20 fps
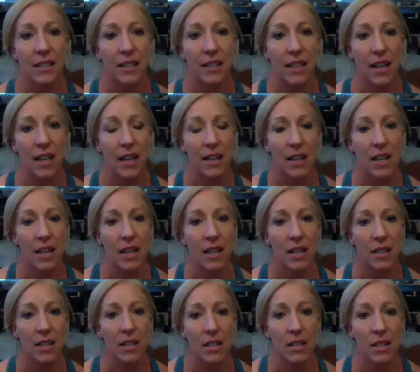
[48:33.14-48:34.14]
And
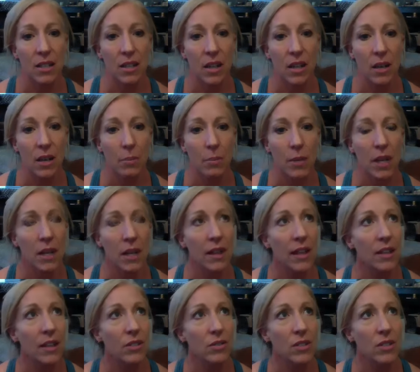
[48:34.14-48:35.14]
then I'm going to
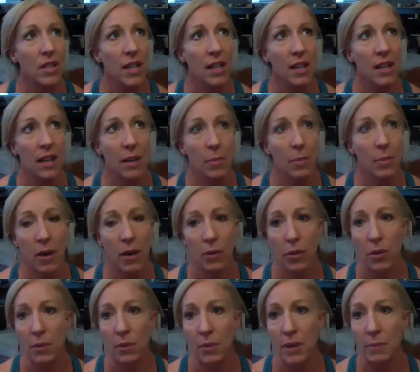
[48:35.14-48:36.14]
let you take
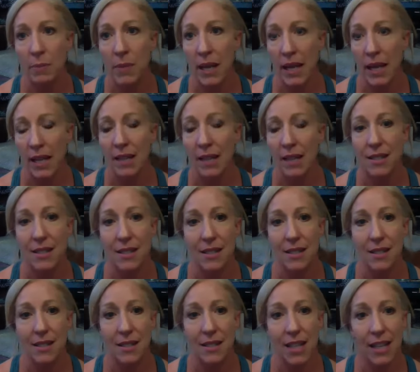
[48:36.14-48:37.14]
about 3 minutes
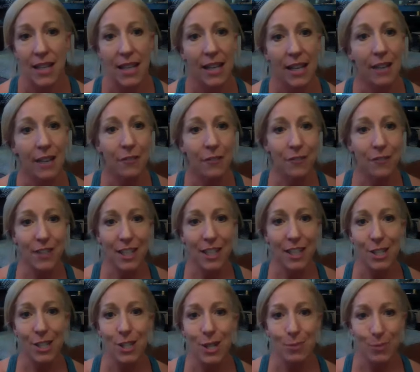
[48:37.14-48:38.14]
to take any
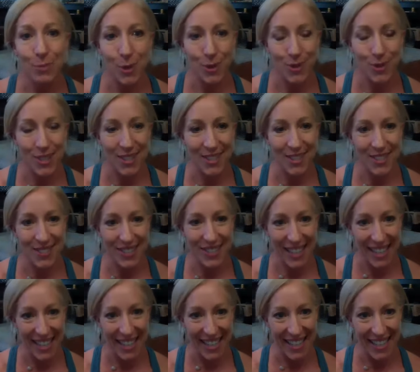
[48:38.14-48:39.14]
finishing poses you
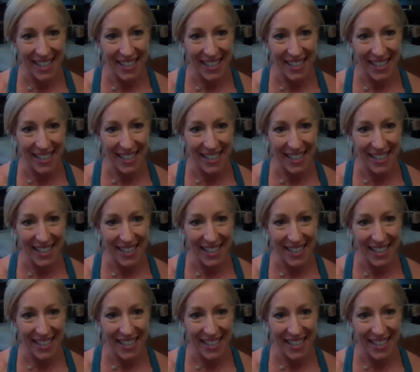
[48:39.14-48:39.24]
need.